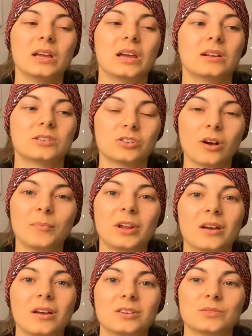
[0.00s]

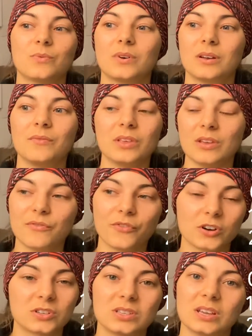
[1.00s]
insomnia is one of the
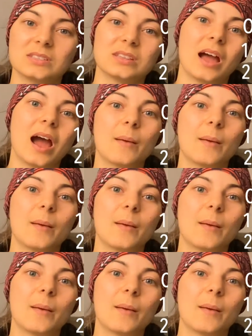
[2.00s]
first things that